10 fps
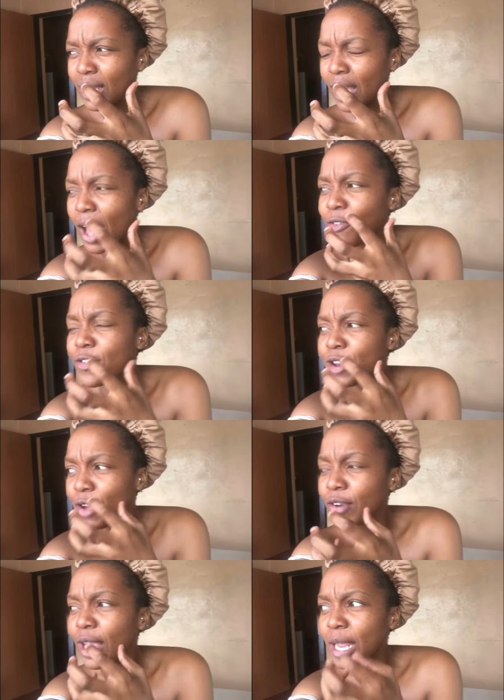I've
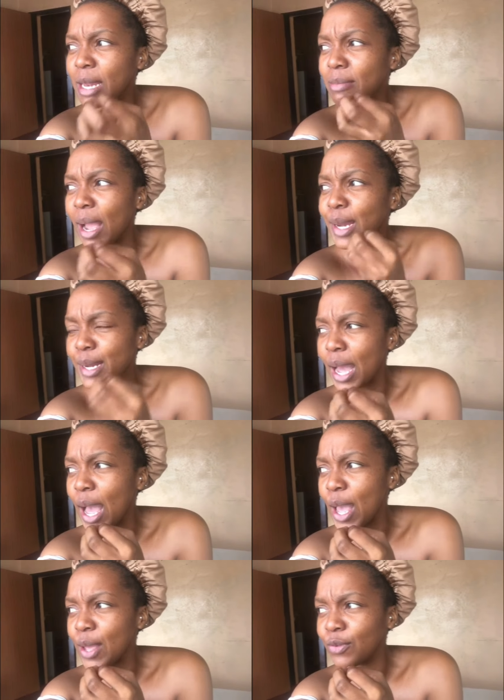never in my
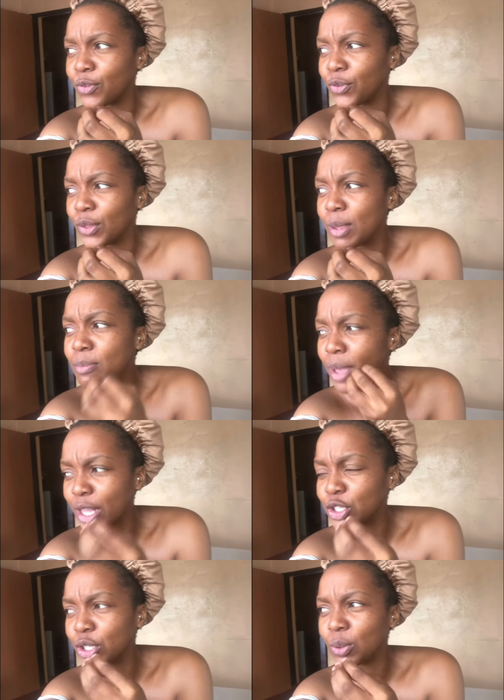life
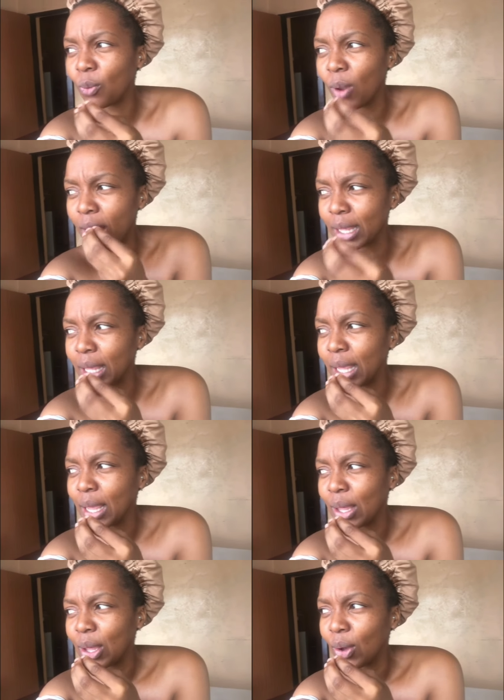imagined when I get
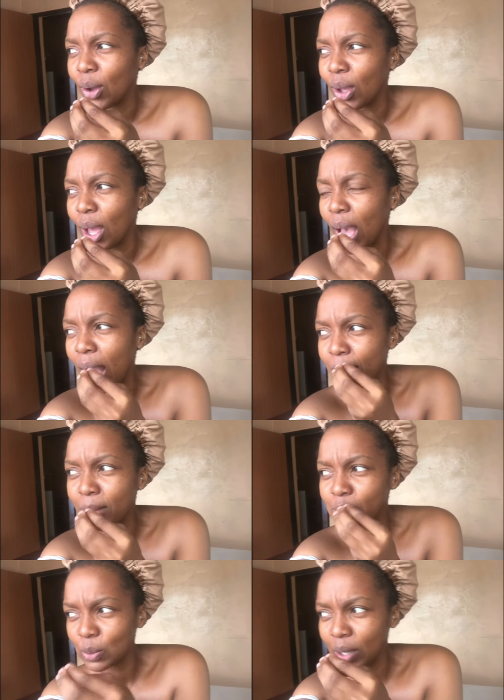
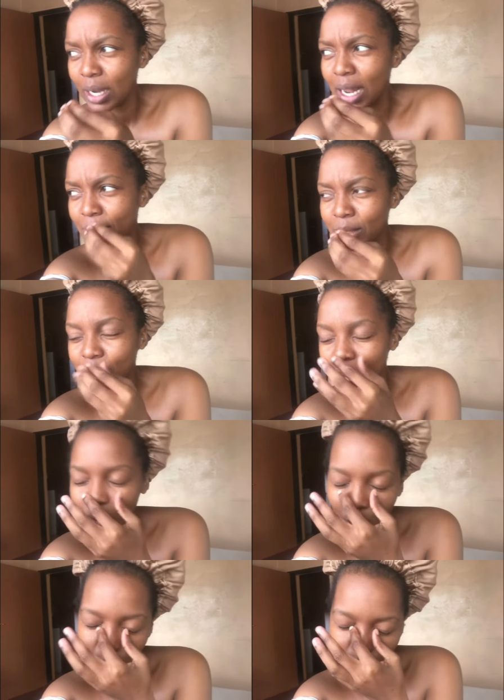alimaswe kana alimaswa.
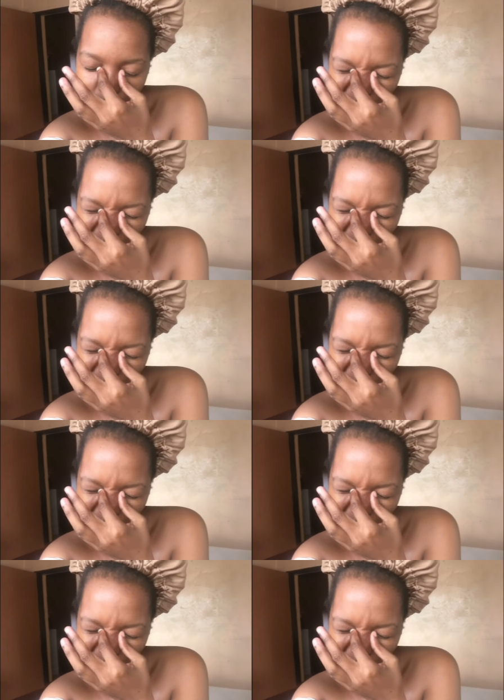Yo,